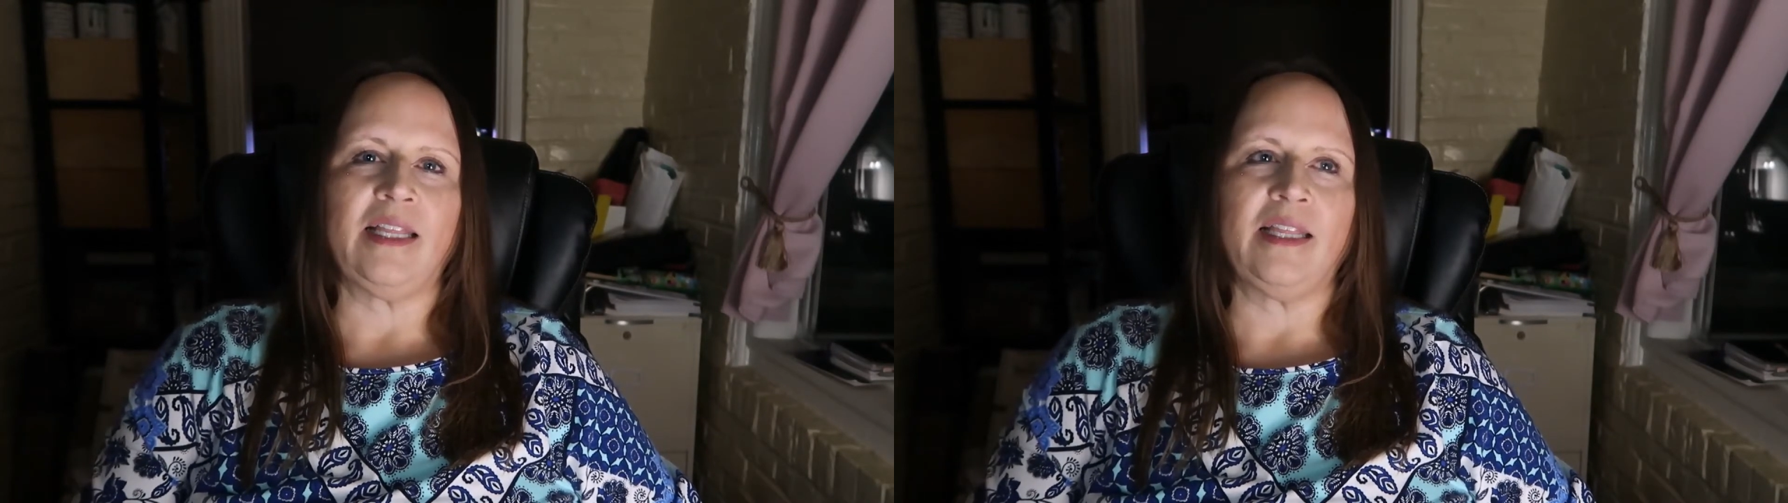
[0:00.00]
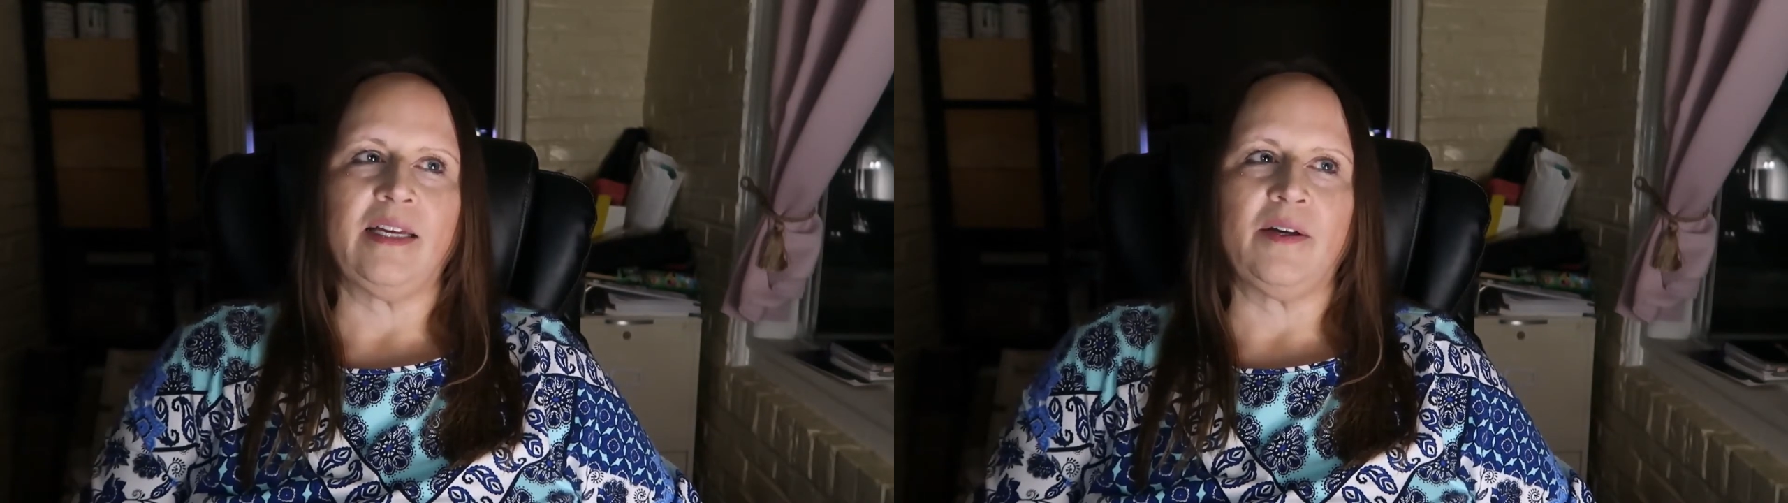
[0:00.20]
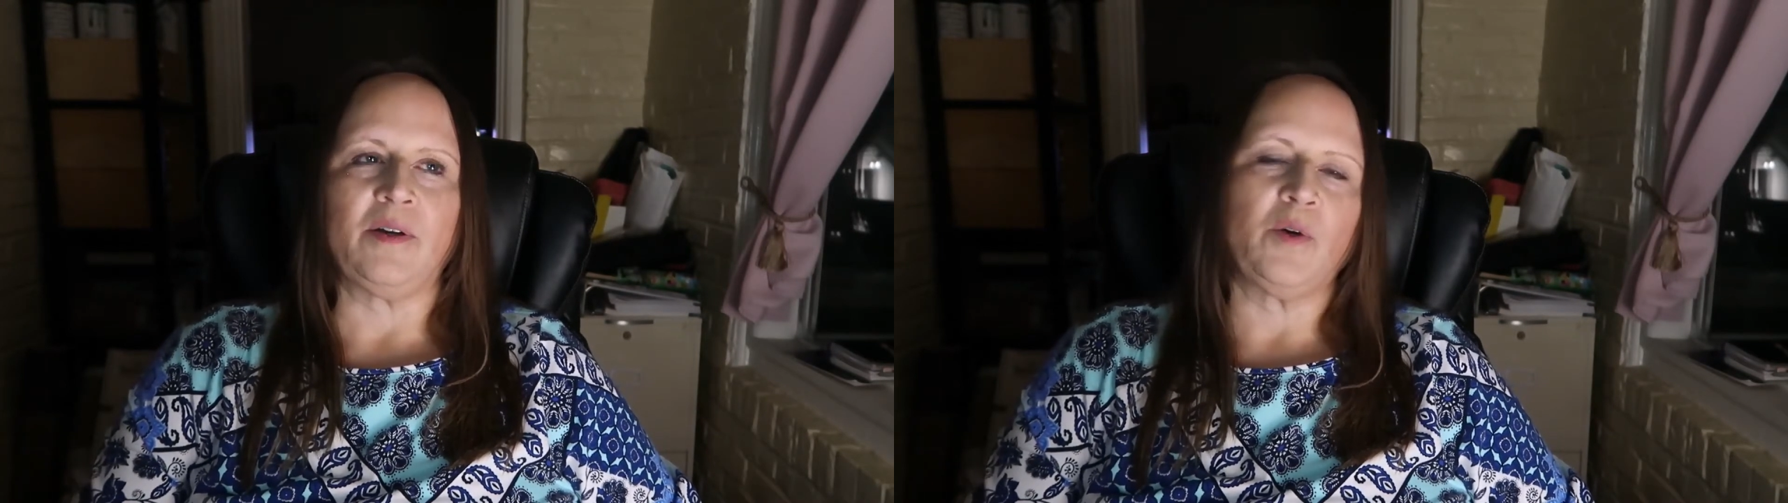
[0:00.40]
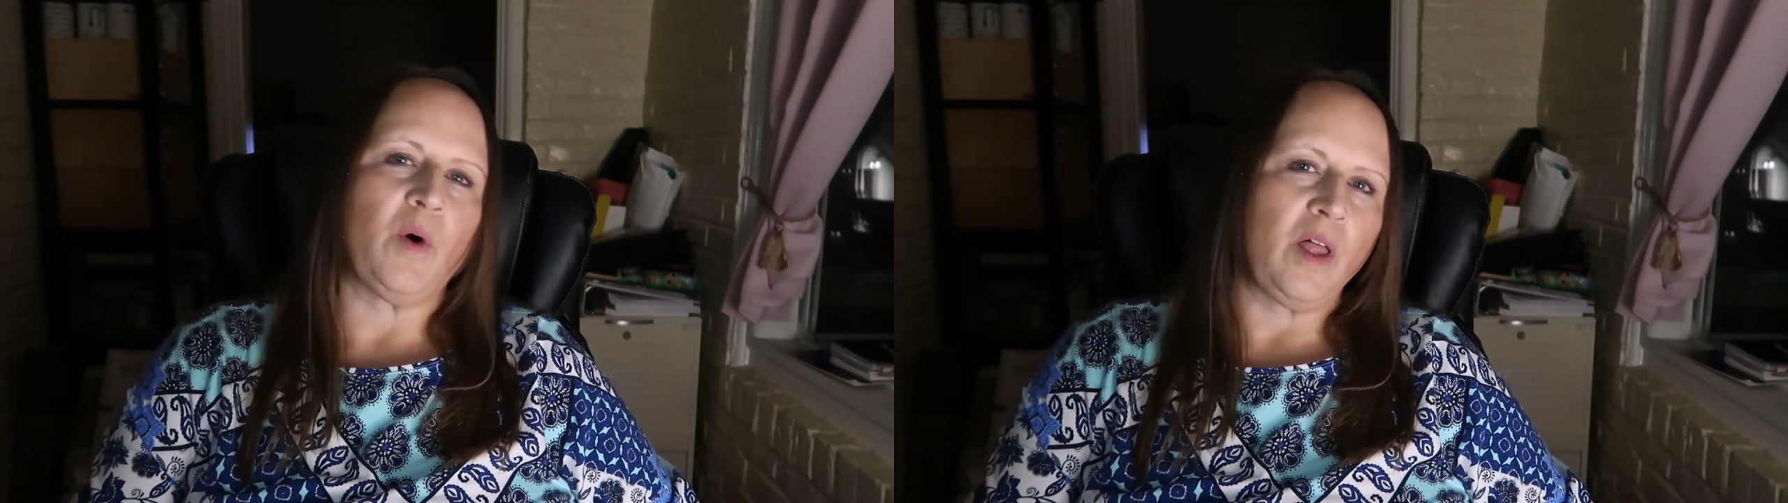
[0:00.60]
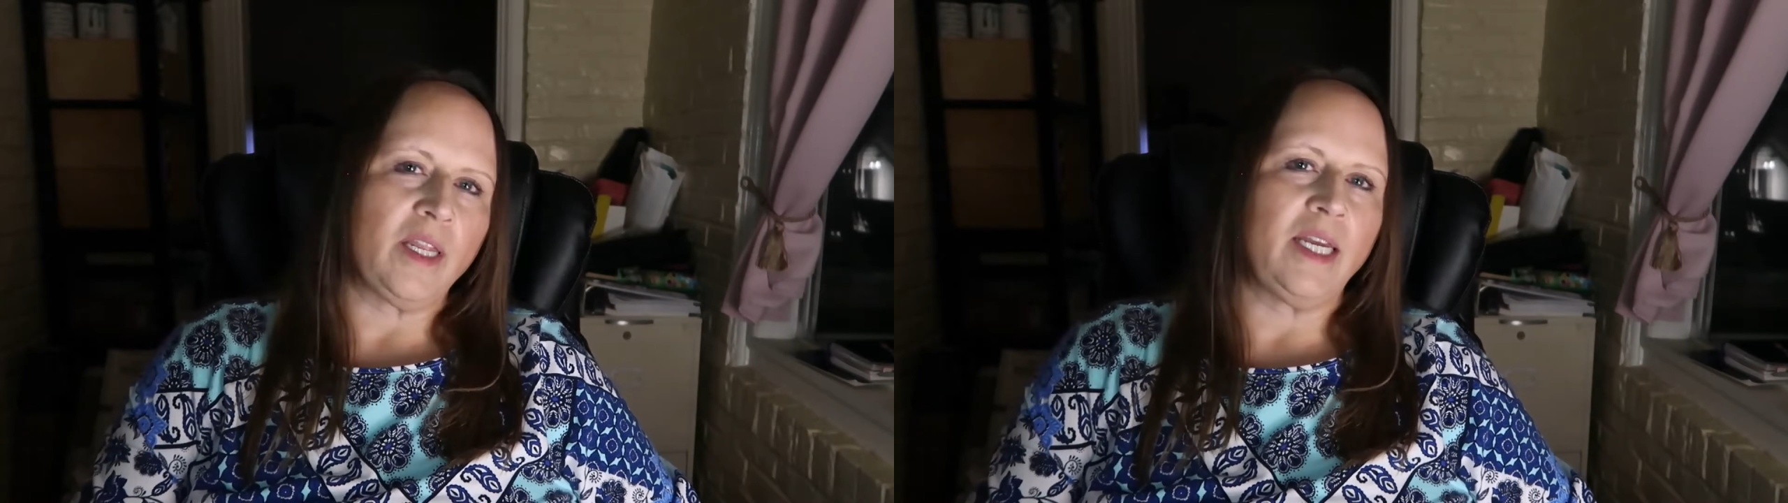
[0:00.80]
the
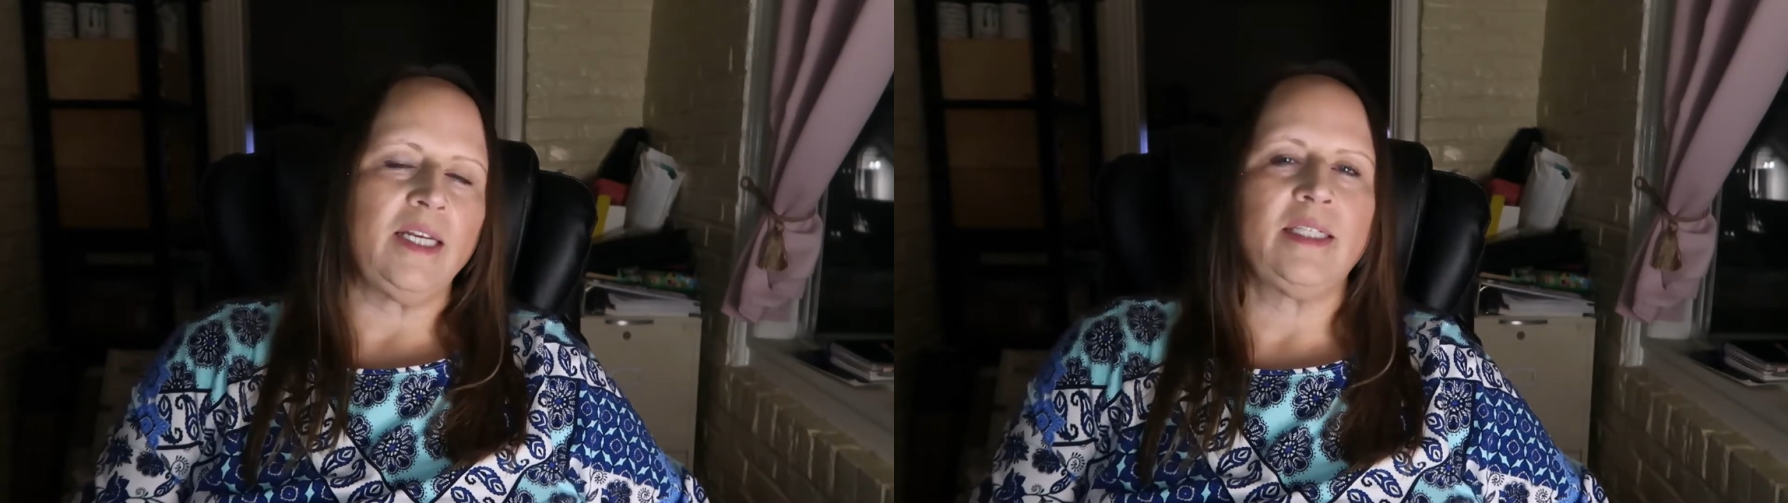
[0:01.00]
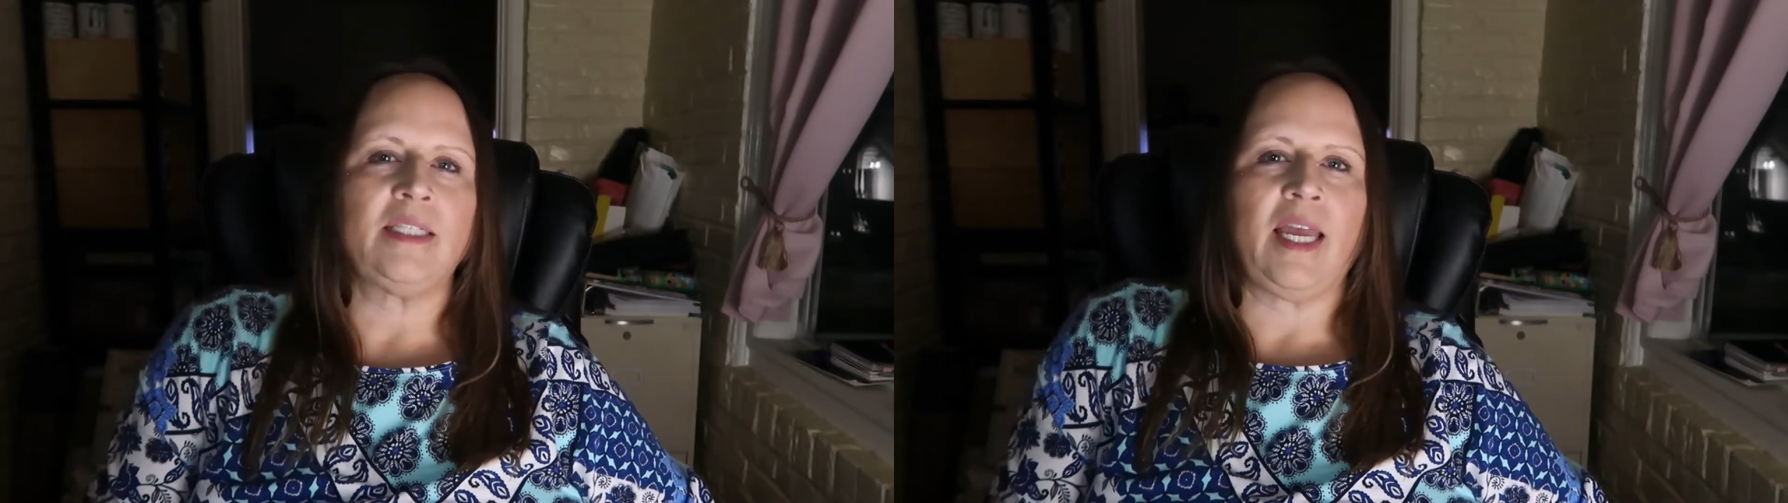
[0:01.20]
qualities